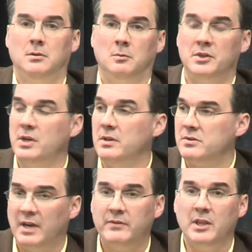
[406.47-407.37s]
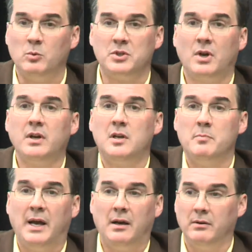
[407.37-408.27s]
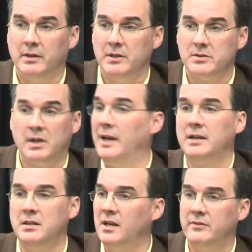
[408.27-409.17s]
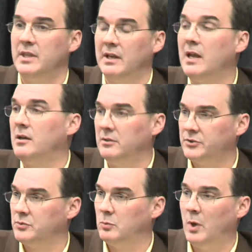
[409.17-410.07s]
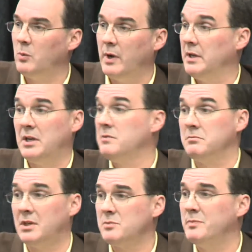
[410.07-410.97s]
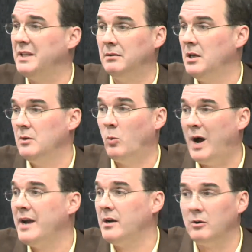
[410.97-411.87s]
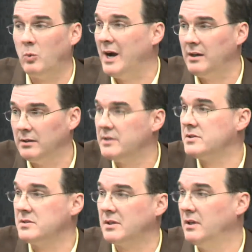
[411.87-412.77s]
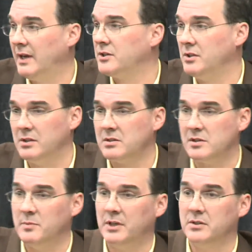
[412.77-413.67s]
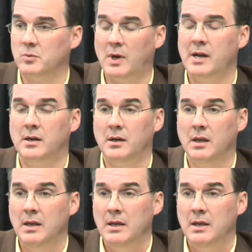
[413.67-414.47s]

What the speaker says: Well, geez, everything we're talking about is connected to everything else. One way, it doesn't mean wired. Wireless is a connection just as much as wired.